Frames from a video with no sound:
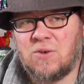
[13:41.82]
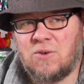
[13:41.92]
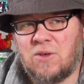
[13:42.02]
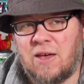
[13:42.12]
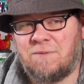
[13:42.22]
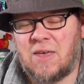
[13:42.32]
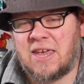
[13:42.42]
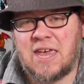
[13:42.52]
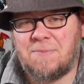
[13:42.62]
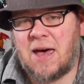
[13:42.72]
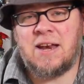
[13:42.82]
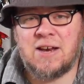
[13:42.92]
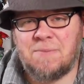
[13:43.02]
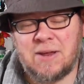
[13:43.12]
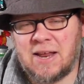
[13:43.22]
if they keep ending
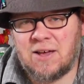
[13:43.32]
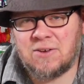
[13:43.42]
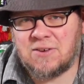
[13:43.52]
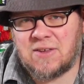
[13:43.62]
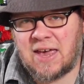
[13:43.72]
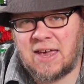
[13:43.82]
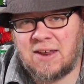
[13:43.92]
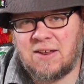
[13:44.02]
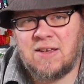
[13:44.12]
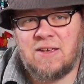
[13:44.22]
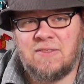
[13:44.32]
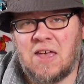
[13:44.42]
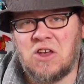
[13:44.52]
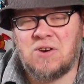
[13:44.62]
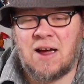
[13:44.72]
up in Helga's hand,
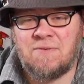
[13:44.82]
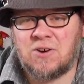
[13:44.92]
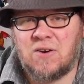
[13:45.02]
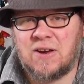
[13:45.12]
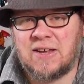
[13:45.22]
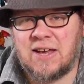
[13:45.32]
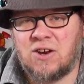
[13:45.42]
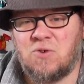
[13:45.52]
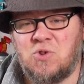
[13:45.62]
then you're never going to get them.